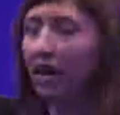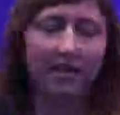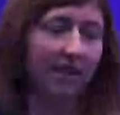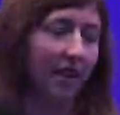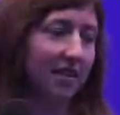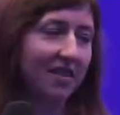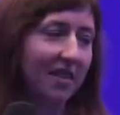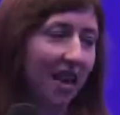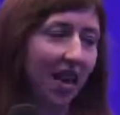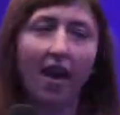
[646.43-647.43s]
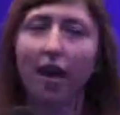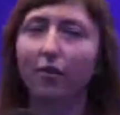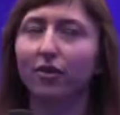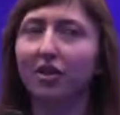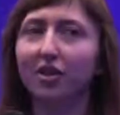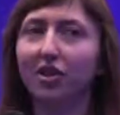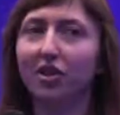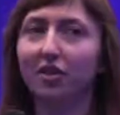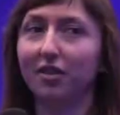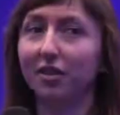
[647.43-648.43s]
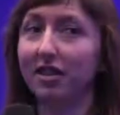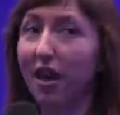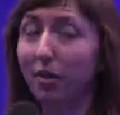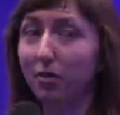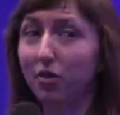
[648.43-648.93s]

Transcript: as I see, I have a little time,